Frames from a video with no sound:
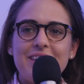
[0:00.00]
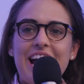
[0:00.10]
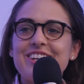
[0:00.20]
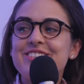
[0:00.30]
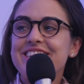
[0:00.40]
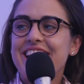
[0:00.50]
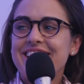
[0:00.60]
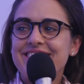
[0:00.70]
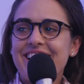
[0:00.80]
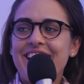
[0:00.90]
Actually,
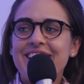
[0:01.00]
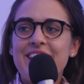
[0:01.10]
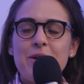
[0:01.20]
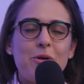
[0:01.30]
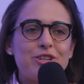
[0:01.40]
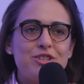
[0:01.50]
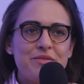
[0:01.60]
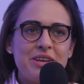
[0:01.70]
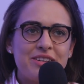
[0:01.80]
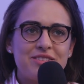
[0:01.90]
yes. I can't watch
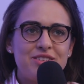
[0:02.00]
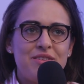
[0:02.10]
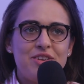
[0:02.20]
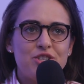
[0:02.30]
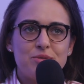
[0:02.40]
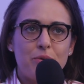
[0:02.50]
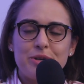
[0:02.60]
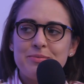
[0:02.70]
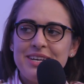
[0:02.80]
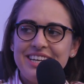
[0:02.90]
TV because TV just
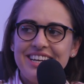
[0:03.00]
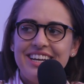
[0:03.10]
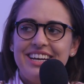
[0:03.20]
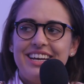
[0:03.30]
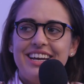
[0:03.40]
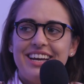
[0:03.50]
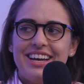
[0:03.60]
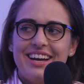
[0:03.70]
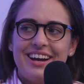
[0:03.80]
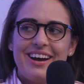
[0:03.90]
bores me.
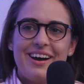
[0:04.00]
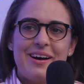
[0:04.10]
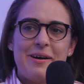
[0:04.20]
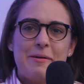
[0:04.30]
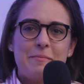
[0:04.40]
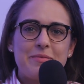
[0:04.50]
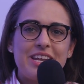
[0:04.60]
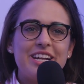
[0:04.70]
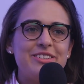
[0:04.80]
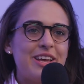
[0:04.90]

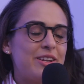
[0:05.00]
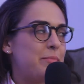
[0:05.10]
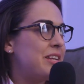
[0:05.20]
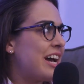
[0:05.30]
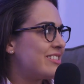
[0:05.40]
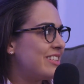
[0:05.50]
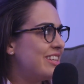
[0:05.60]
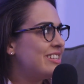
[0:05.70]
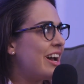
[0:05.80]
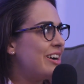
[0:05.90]
And I just end up texting
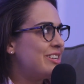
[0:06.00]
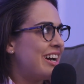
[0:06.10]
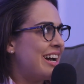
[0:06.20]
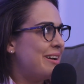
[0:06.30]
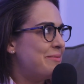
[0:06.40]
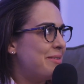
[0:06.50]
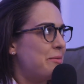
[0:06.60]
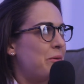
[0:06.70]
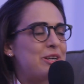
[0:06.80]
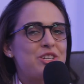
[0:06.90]
the entire time, and
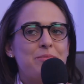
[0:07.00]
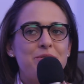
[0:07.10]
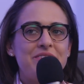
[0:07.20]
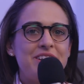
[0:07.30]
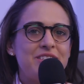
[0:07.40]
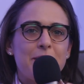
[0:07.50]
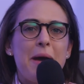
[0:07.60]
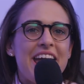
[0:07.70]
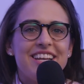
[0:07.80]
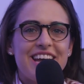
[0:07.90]
we're watching a movie, and he's like,
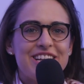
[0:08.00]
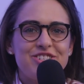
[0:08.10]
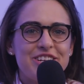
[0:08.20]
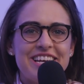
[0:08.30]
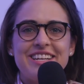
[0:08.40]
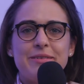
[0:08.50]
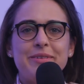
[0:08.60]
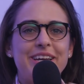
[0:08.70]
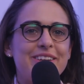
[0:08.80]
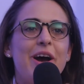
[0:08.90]
pay attention. And I'm
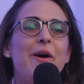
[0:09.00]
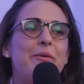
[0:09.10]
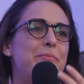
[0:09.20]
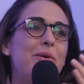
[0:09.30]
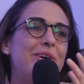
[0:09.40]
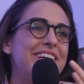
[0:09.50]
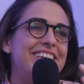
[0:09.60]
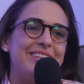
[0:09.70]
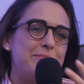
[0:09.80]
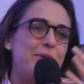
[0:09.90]
like, no, I'm
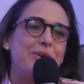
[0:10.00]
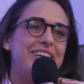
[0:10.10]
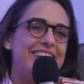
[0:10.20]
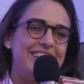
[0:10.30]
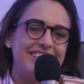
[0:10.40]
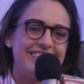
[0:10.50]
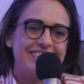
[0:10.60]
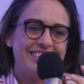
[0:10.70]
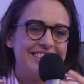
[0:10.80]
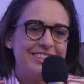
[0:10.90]
bored.
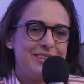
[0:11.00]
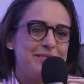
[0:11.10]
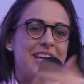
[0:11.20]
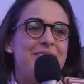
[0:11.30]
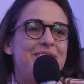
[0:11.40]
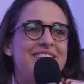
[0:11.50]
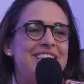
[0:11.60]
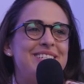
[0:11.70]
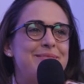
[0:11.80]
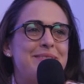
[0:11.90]
David
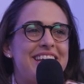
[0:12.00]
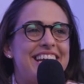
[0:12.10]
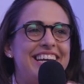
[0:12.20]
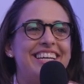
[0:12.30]
needs me.